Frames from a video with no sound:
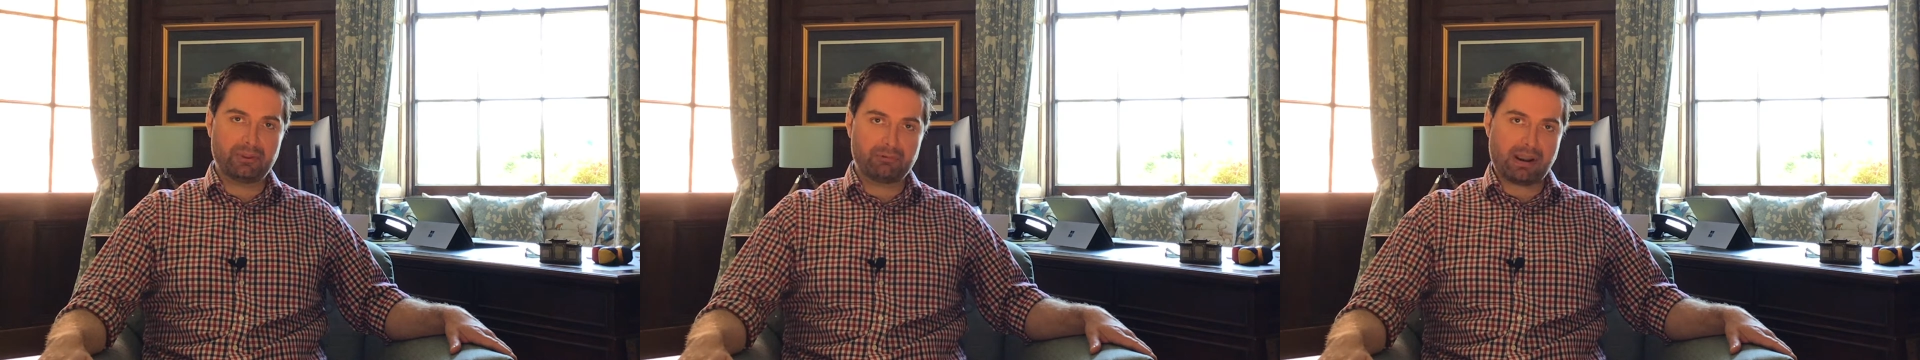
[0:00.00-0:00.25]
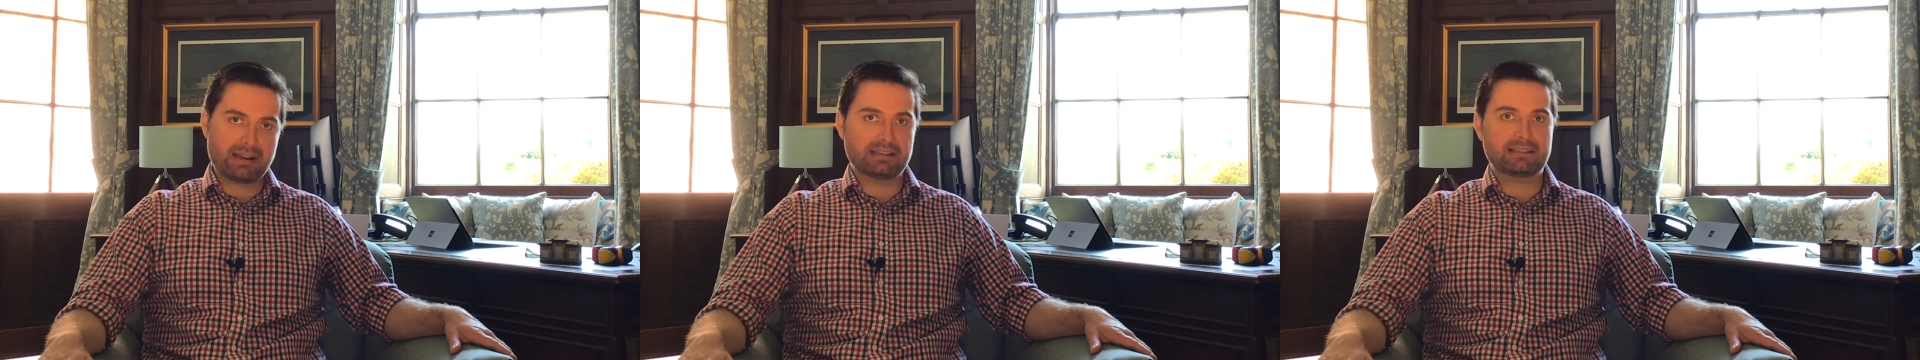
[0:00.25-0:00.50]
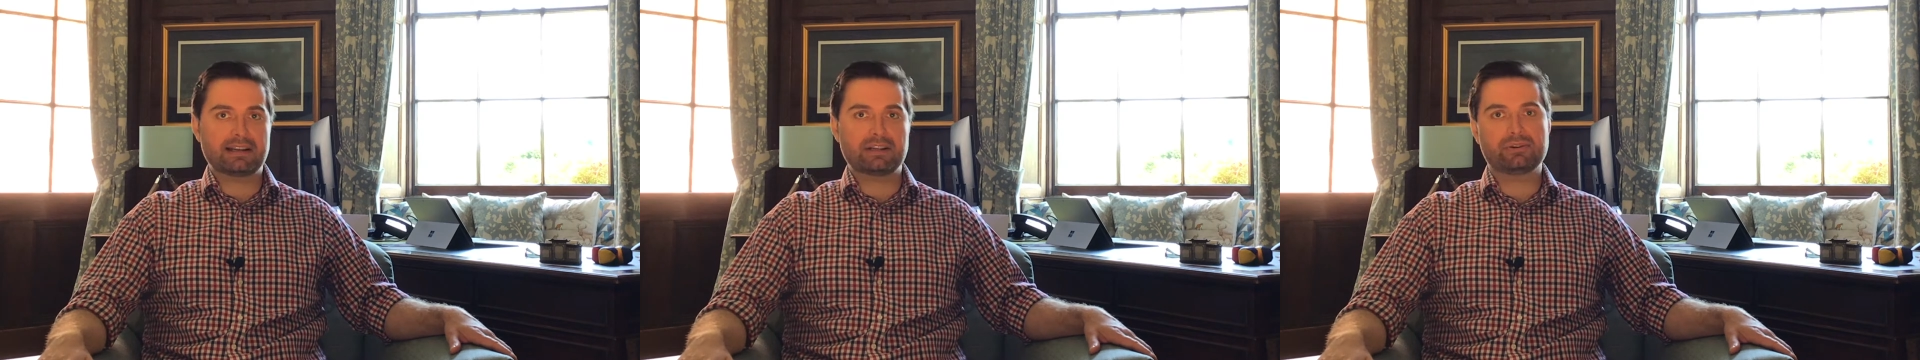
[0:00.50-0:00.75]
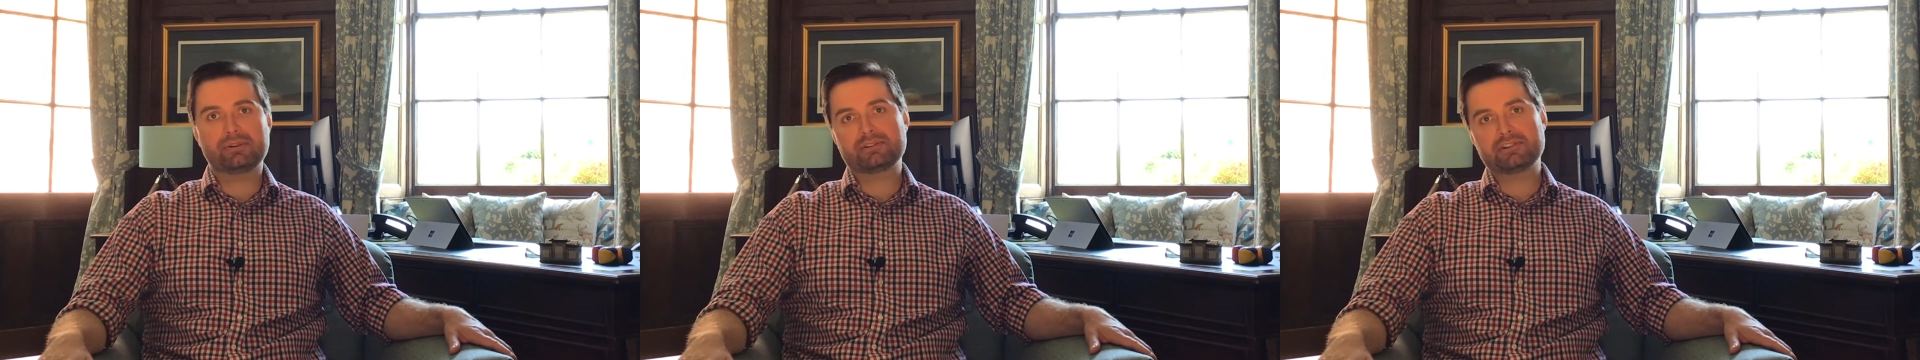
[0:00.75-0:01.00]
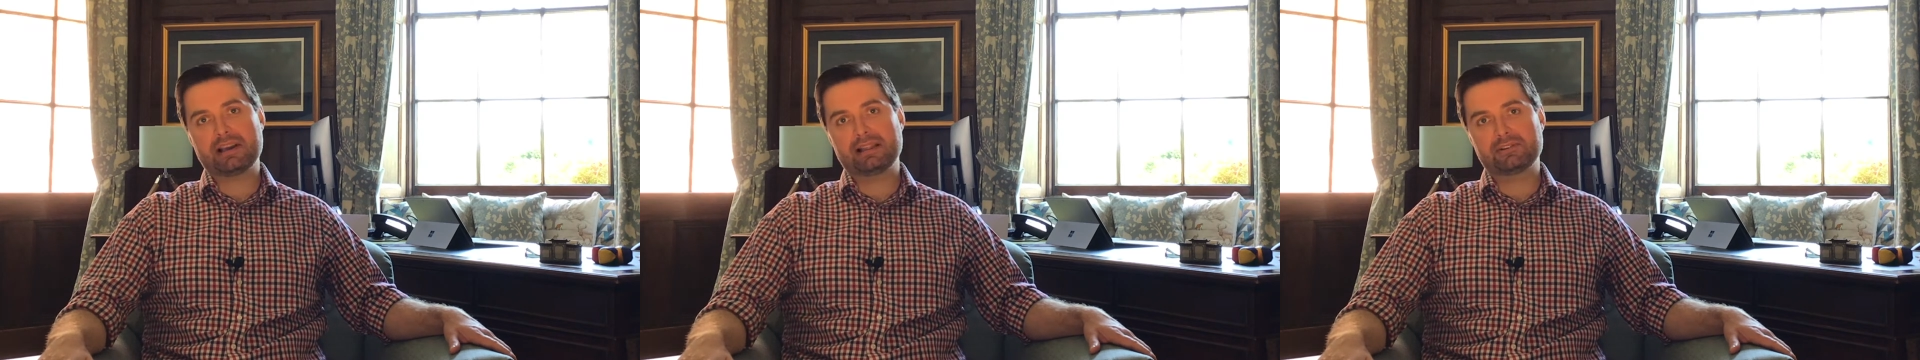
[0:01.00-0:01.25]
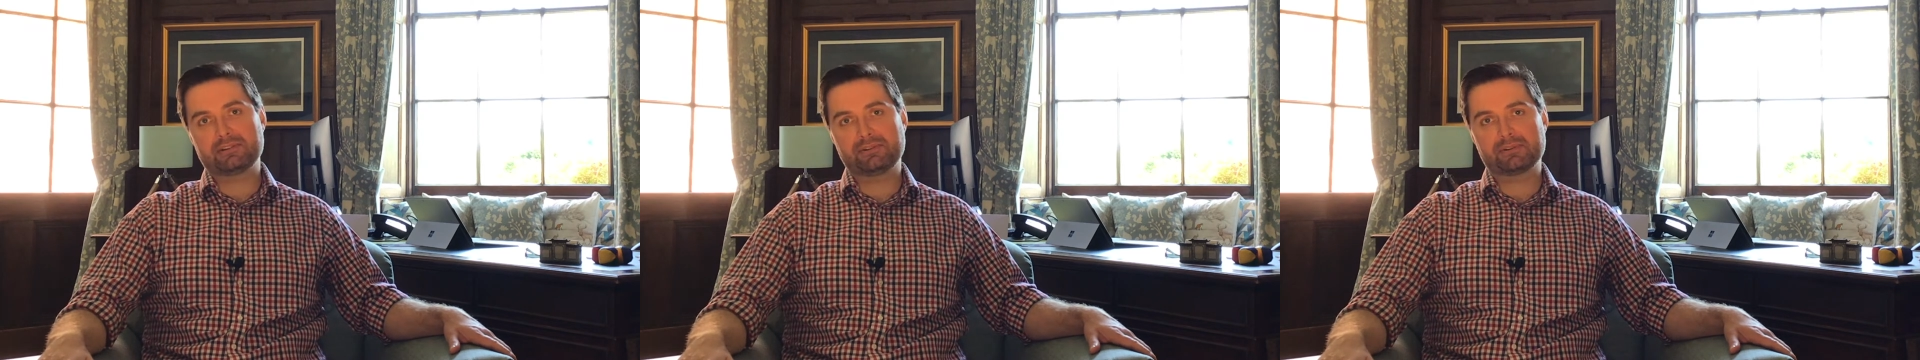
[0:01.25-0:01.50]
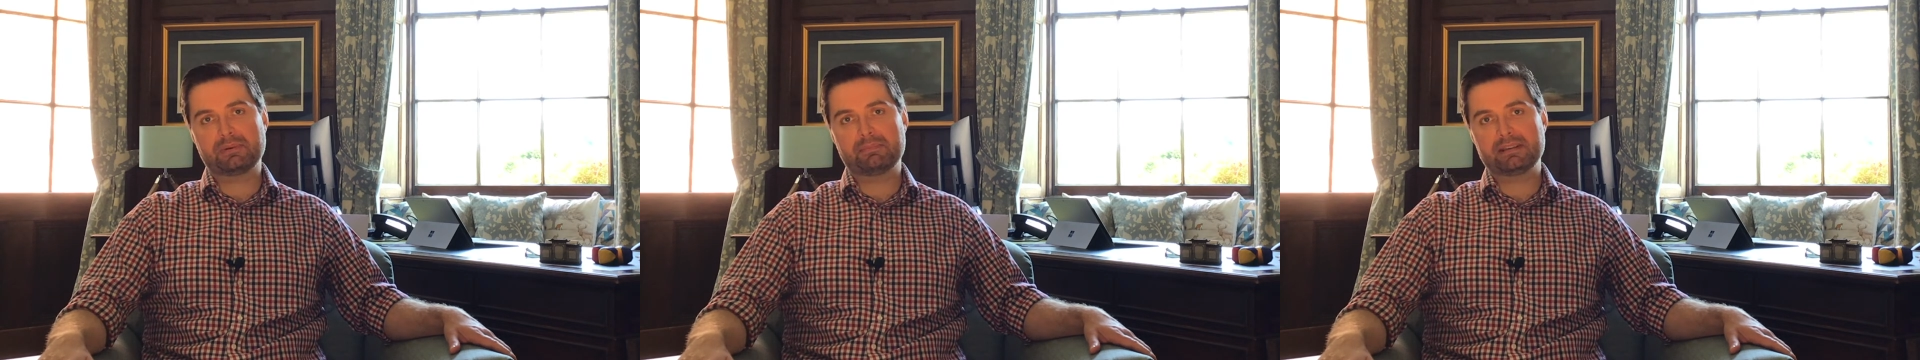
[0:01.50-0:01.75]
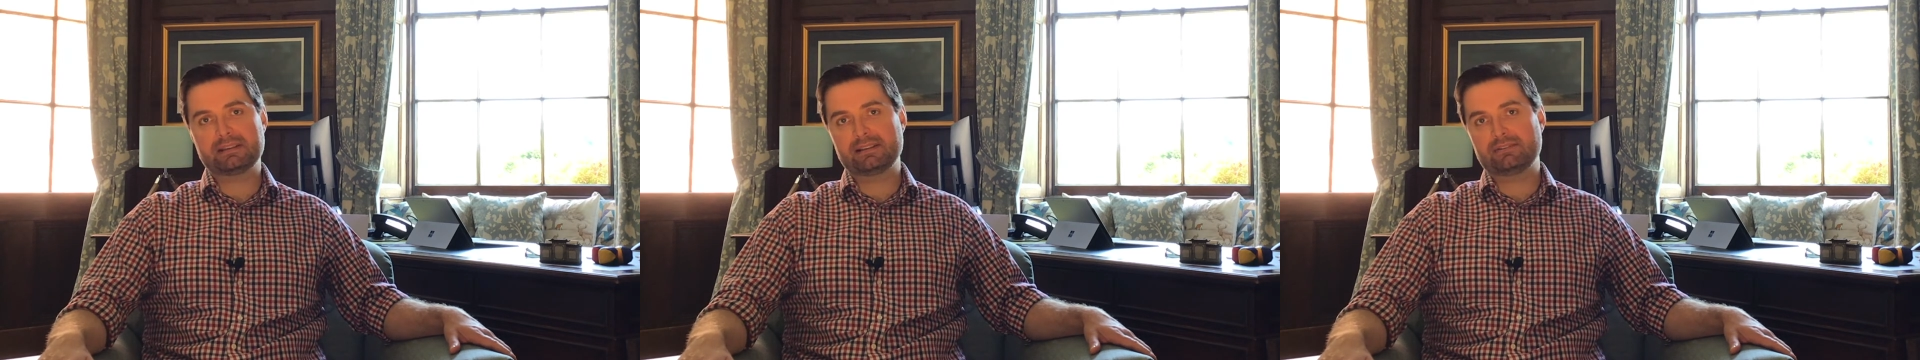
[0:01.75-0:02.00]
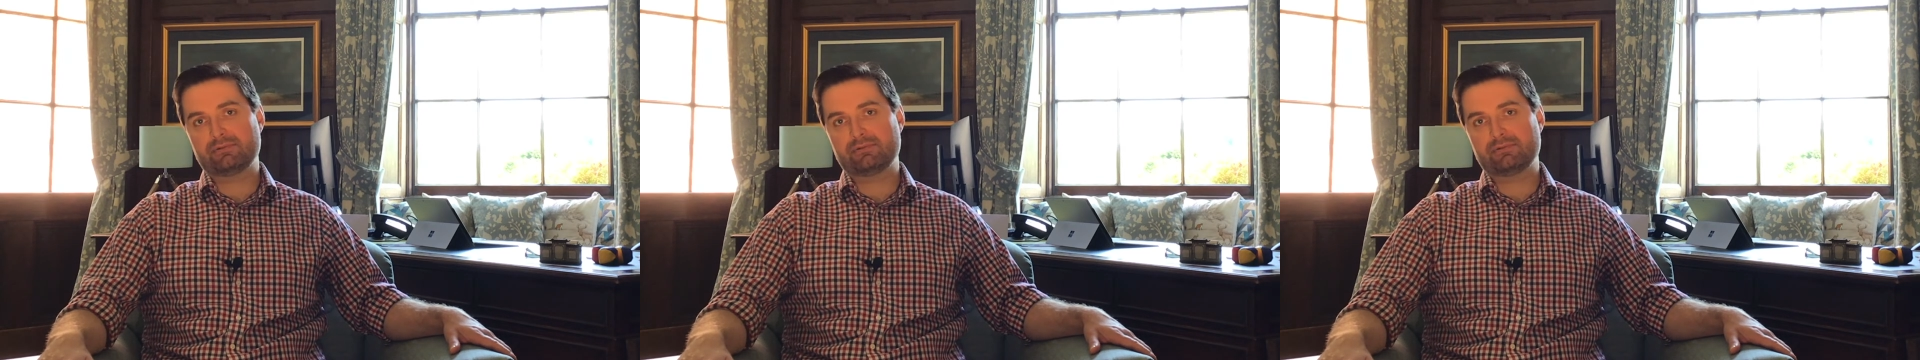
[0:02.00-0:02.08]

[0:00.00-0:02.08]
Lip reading: The Ready, Steady, Cook Challenge, launched by Mr.